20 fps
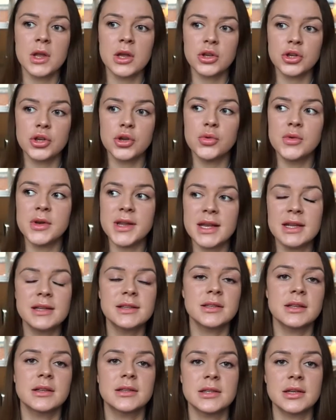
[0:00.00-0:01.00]
you need
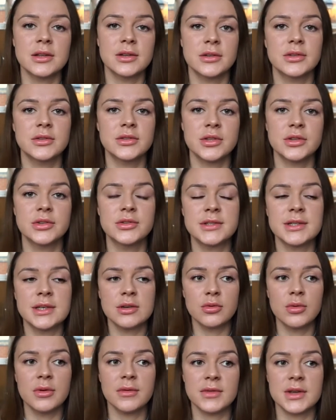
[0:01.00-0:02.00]
to to
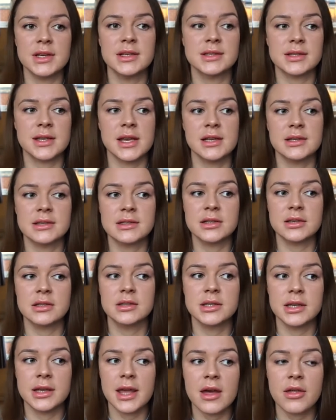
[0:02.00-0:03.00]
deal with these things to,
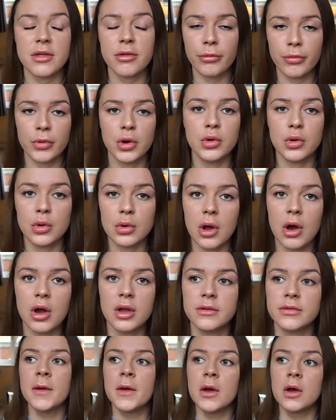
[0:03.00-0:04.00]
to get through your
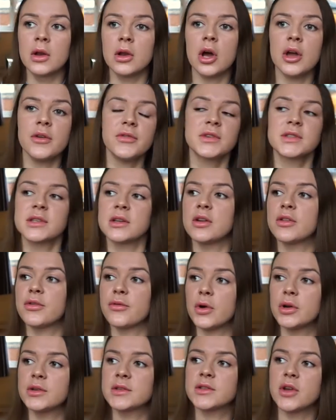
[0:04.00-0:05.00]
life life is going to
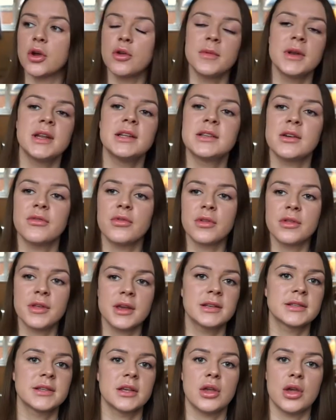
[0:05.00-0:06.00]
throw so many different
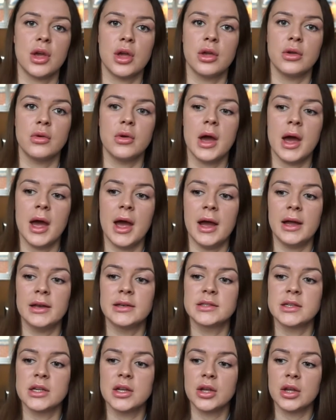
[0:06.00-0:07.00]
things at you
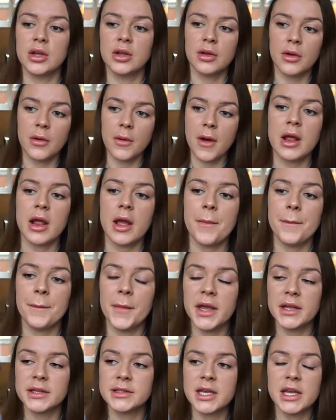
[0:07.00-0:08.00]
and
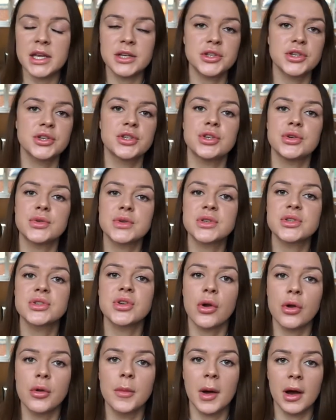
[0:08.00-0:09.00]
it teaches you
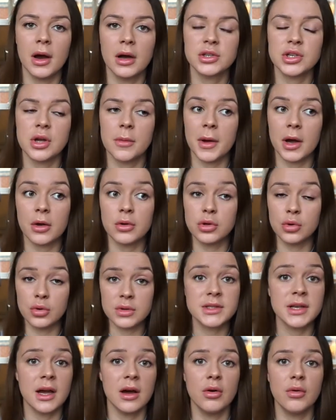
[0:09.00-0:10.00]
so much about
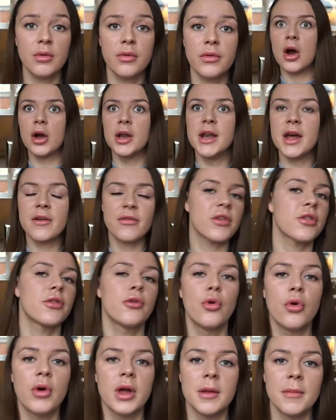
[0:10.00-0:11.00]
yourself. I never
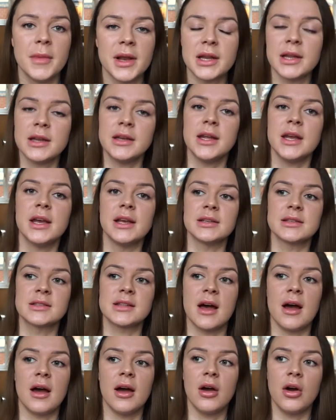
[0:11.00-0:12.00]
thought in a million years
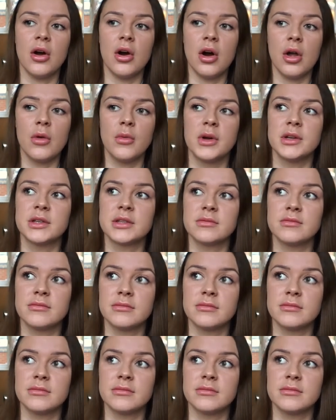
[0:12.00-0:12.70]
that I would,